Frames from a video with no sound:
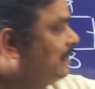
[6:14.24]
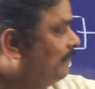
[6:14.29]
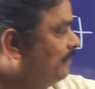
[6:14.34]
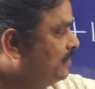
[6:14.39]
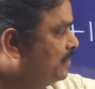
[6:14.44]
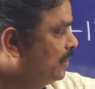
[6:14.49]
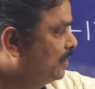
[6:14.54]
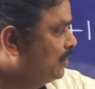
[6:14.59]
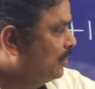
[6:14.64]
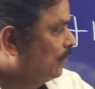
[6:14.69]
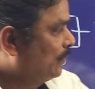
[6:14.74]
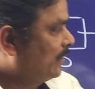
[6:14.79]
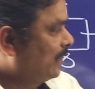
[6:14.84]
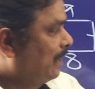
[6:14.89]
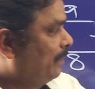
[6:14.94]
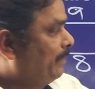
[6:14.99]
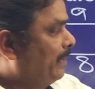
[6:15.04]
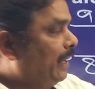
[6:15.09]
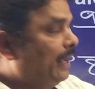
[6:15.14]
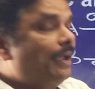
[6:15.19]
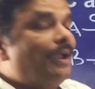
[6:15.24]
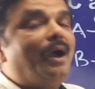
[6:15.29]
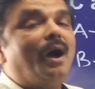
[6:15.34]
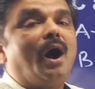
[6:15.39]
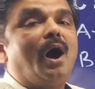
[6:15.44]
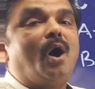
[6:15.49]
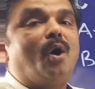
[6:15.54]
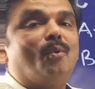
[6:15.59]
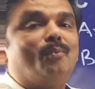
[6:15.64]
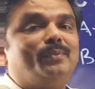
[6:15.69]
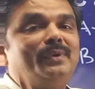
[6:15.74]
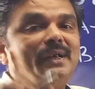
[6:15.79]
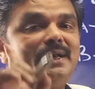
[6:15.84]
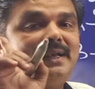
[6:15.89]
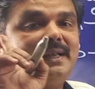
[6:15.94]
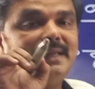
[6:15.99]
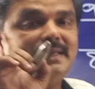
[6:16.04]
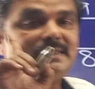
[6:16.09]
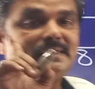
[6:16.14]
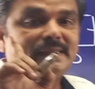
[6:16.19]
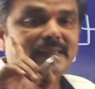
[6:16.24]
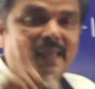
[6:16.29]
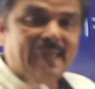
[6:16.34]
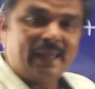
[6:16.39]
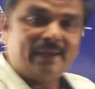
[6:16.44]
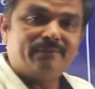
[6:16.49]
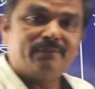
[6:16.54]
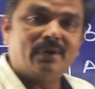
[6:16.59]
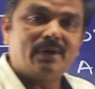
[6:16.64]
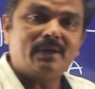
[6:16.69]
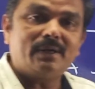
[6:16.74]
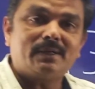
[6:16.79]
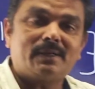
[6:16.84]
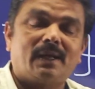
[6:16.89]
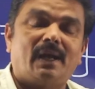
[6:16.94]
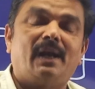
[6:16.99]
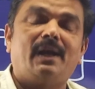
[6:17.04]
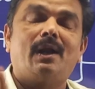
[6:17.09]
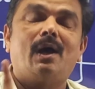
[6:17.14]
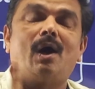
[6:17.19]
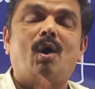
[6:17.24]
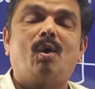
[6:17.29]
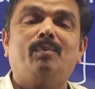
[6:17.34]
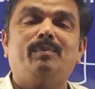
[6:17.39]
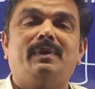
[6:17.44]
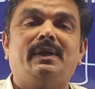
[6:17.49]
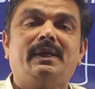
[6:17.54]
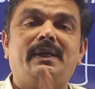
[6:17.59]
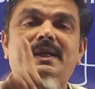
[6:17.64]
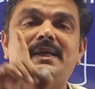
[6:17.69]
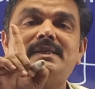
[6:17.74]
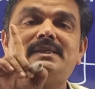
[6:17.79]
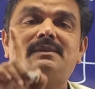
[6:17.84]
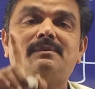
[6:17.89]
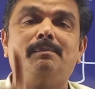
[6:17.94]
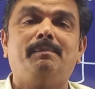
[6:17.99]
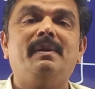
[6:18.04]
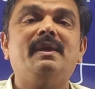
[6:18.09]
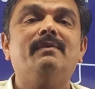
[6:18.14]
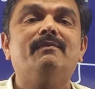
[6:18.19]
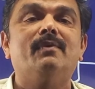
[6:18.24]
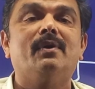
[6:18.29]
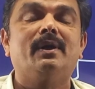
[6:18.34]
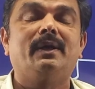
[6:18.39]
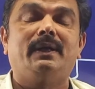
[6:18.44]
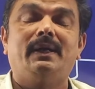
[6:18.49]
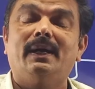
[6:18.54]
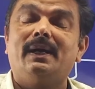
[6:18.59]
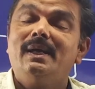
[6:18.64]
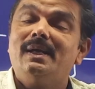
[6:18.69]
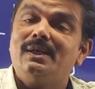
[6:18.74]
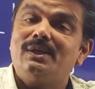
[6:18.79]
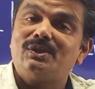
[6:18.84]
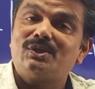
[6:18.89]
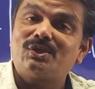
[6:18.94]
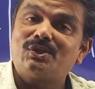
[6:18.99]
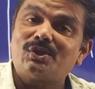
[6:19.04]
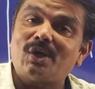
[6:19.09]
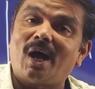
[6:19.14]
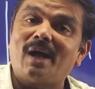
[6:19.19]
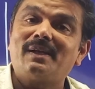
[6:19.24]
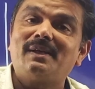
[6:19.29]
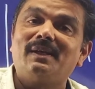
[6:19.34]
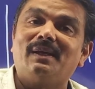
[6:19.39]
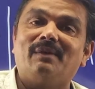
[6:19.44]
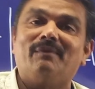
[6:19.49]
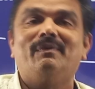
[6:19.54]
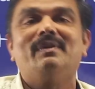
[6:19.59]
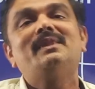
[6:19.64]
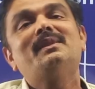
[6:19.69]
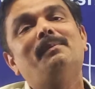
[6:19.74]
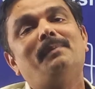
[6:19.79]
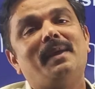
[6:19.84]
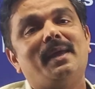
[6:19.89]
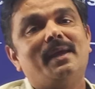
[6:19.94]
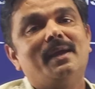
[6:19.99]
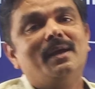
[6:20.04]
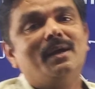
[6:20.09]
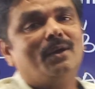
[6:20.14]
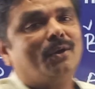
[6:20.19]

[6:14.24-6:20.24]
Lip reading: division you tell me how many days A worked and how many days B worked starting with B.